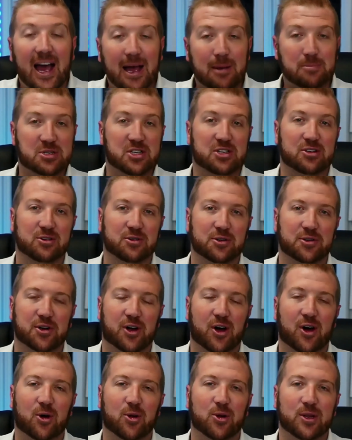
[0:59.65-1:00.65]
absolute
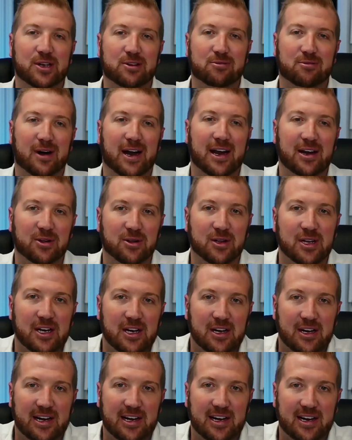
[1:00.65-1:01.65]
holy grail
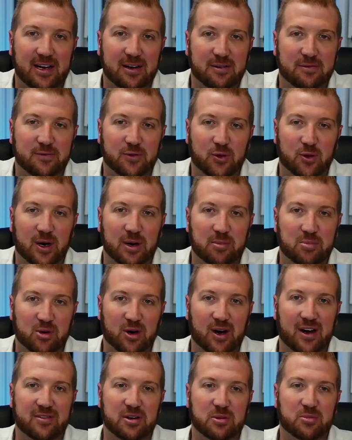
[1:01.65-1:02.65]
for a
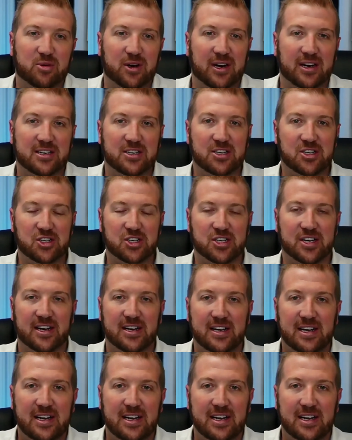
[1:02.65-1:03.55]
private practitioner